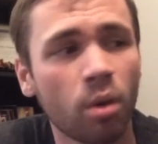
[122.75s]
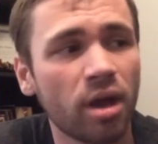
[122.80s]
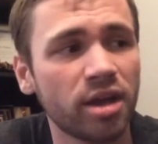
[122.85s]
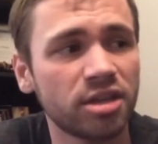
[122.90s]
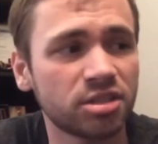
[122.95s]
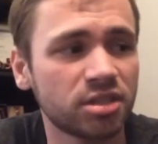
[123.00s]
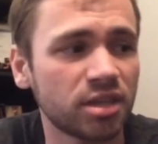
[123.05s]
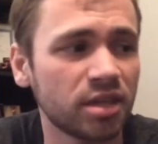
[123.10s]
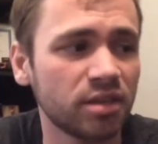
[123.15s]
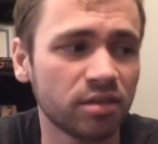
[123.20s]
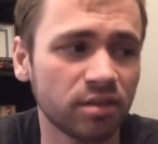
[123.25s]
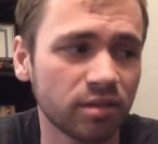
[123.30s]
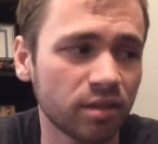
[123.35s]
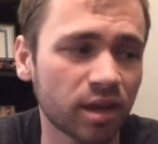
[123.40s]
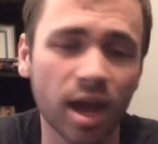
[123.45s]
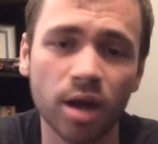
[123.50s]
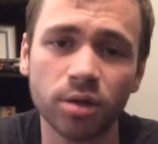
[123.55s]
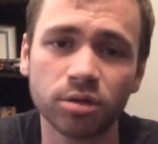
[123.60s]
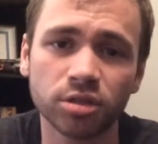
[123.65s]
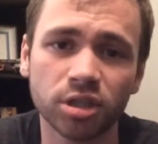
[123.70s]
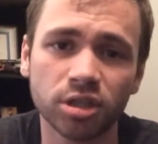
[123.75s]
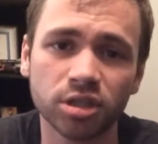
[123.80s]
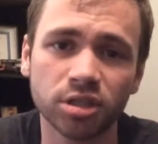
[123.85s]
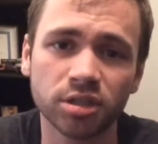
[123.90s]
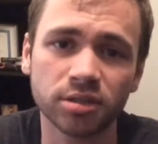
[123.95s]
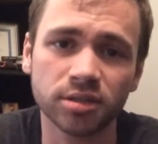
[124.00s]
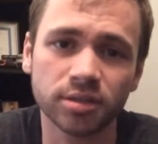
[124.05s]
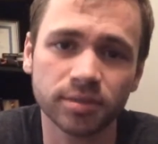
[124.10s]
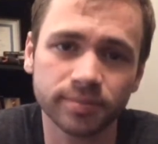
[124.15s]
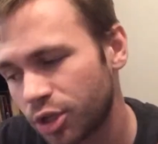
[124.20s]
wedged in the couch
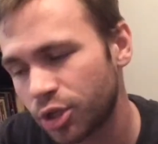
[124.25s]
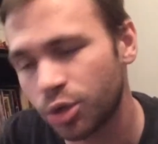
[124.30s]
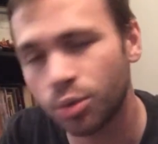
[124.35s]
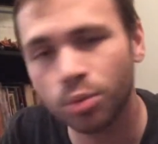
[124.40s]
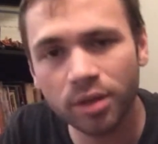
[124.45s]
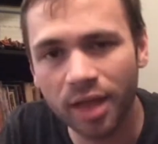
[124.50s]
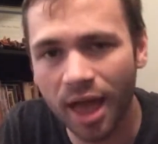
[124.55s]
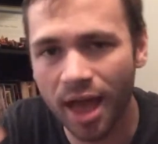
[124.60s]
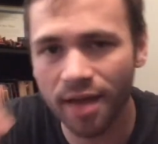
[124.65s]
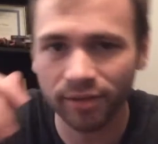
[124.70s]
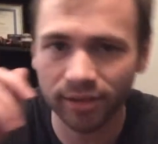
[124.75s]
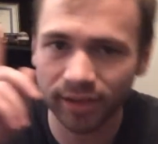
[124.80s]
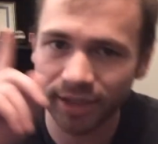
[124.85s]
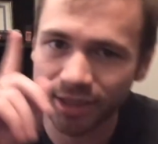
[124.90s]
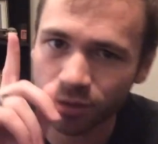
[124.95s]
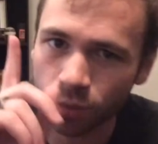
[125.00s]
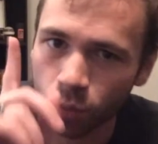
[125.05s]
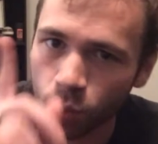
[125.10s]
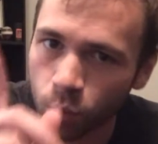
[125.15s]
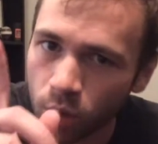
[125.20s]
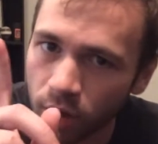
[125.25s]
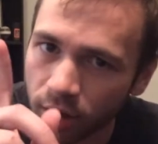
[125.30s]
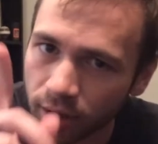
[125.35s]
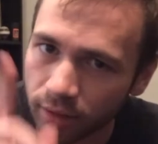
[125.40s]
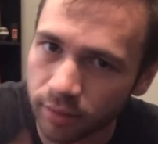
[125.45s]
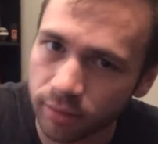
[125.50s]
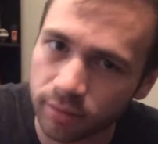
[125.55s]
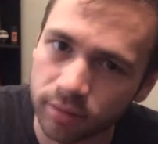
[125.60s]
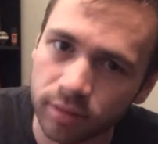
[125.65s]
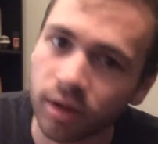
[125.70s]
cushions. You will have at least
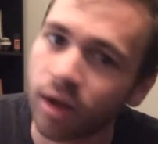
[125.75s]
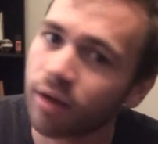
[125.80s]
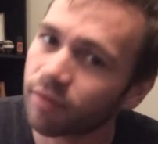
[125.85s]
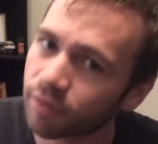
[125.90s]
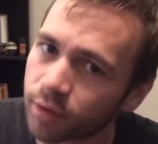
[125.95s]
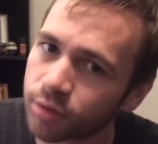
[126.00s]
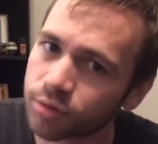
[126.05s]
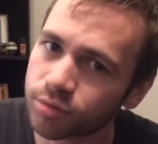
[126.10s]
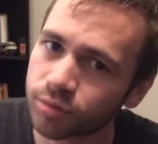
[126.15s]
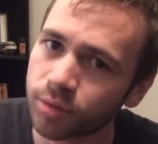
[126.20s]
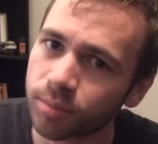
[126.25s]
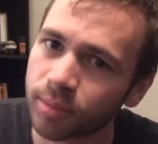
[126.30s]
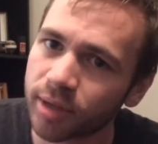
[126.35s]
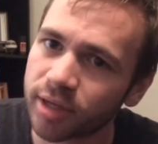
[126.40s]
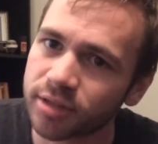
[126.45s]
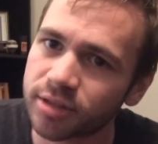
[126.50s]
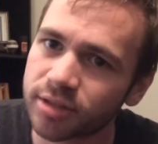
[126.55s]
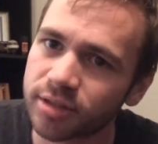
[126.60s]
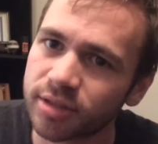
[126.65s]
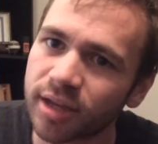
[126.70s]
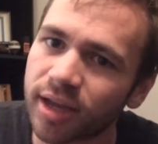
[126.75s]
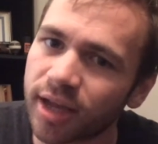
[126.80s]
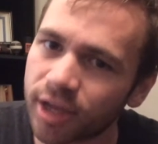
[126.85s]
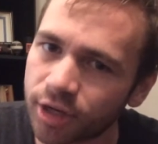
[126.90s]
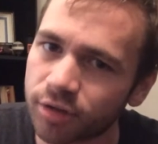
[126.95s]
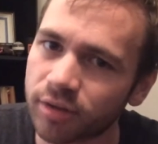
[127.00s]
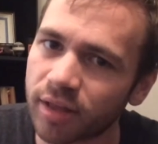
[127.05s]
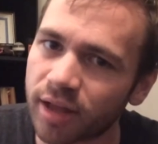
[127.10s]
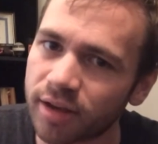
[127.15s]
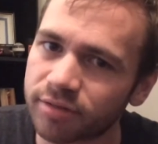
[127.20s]
one of those roommates in
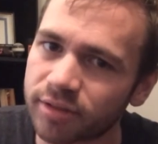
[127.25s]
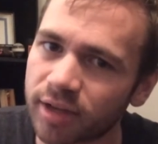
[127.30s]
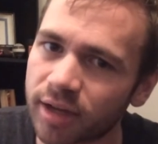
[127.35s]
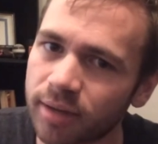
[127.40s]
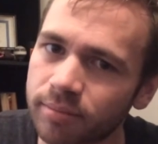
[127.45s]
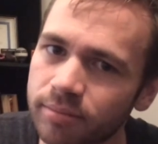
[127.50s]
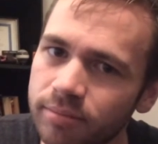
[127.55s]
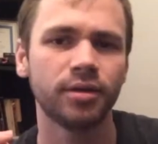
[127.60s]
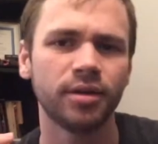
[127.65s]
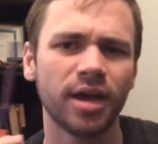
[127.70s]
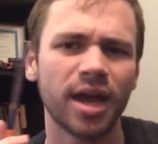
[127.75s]
your lifetime.